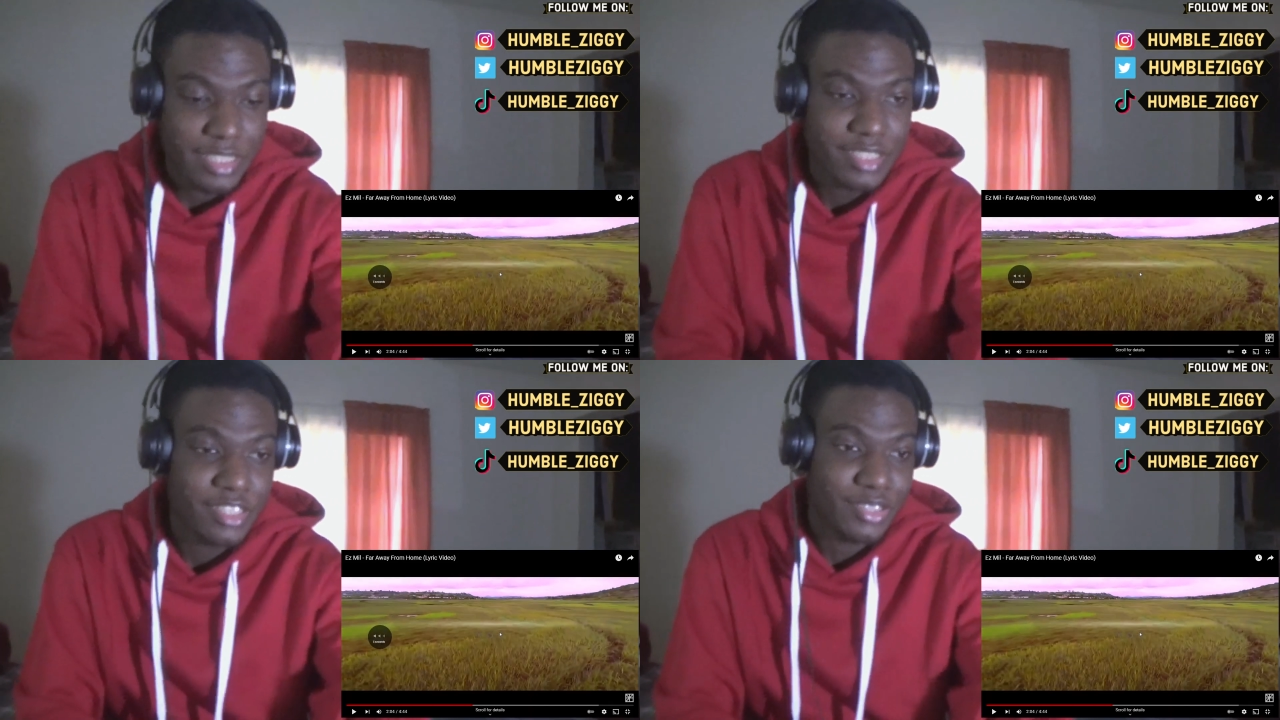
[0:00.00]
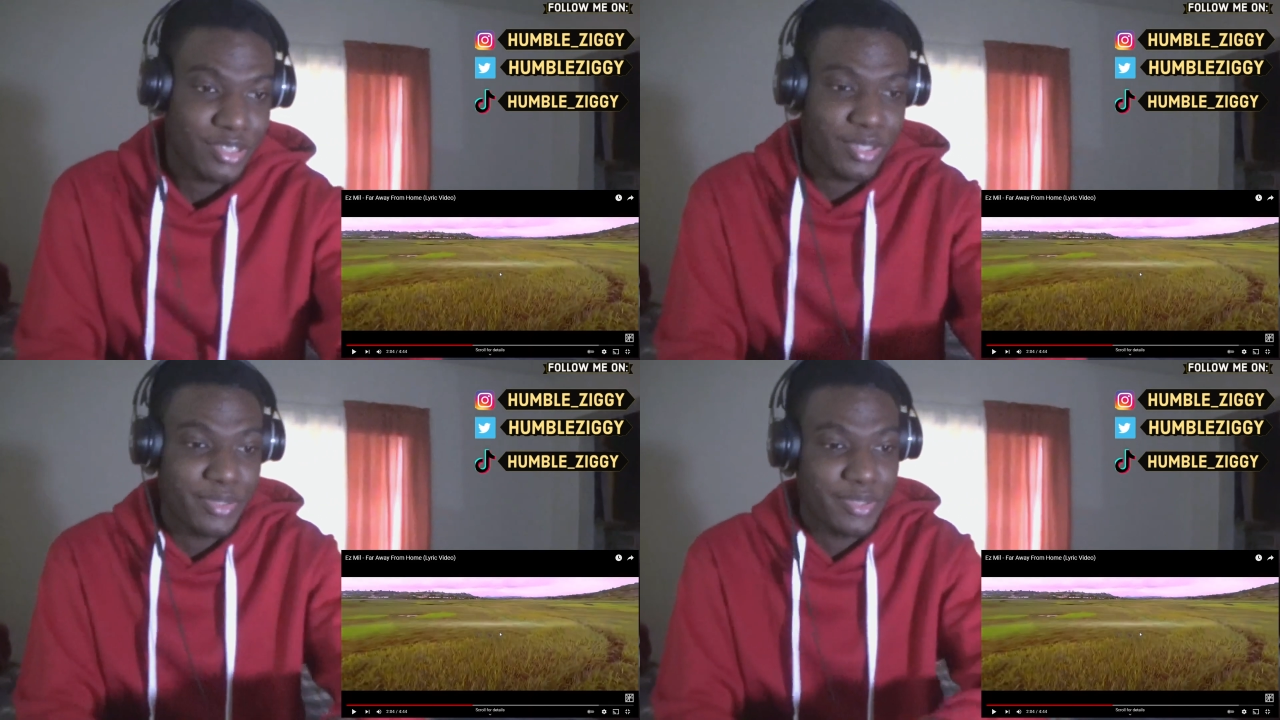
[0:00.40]
just
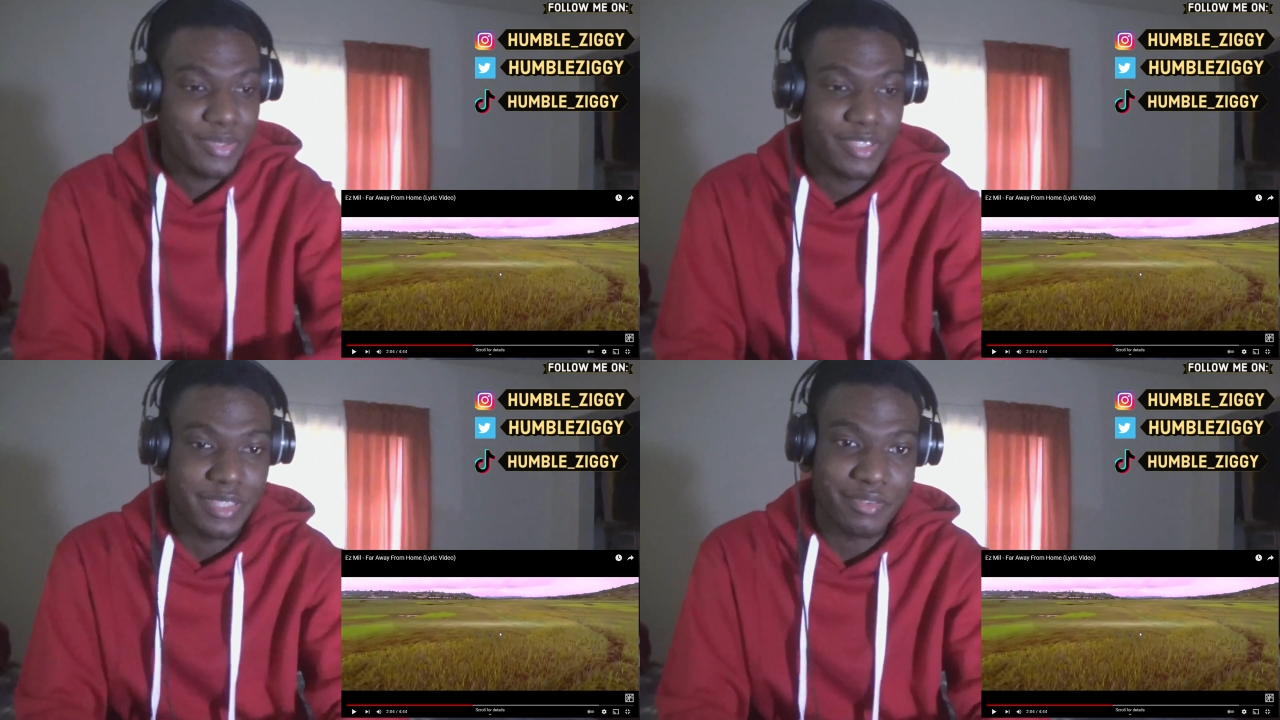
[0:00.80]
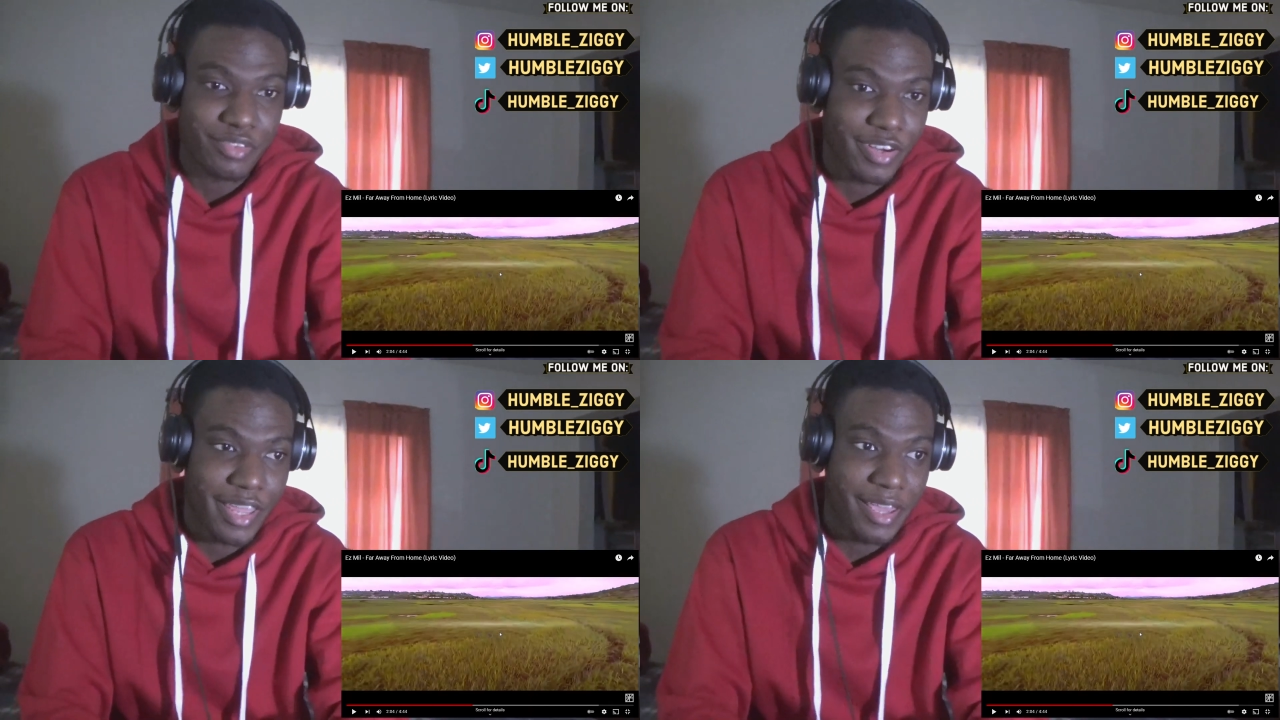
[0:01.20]
shows you the
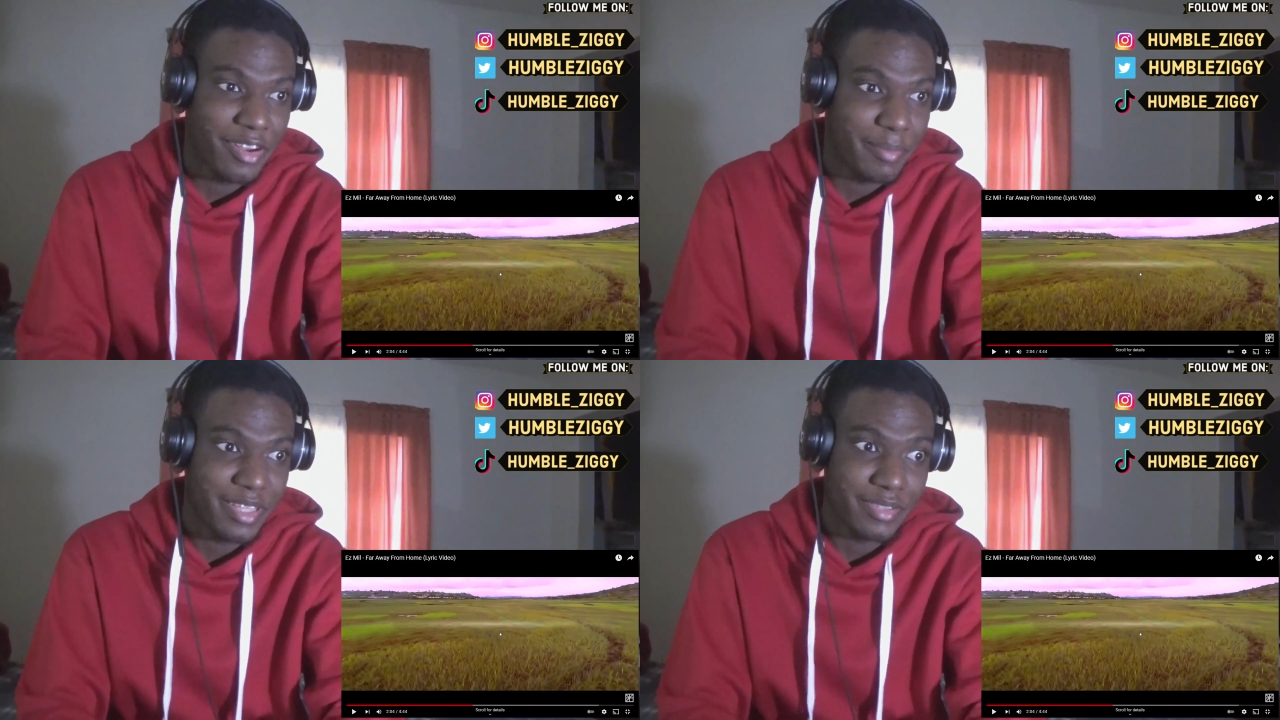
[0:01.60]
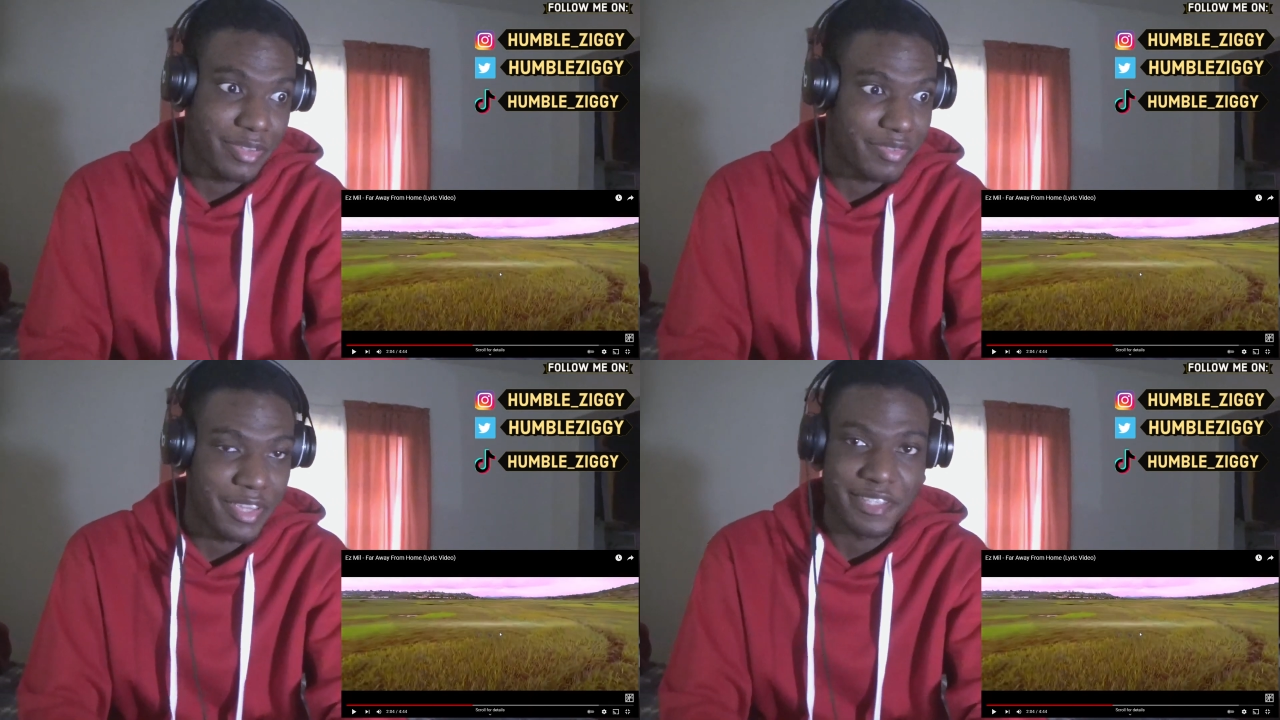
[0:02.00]
different elements
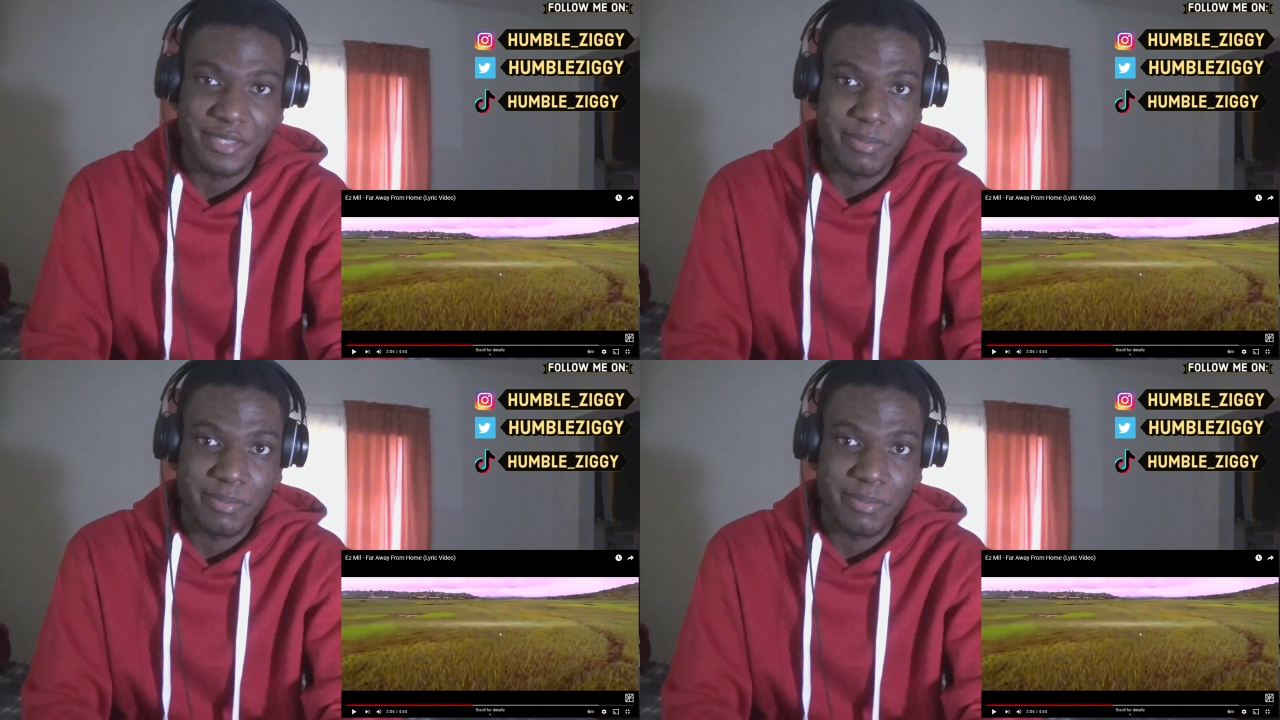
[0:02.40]
of Ez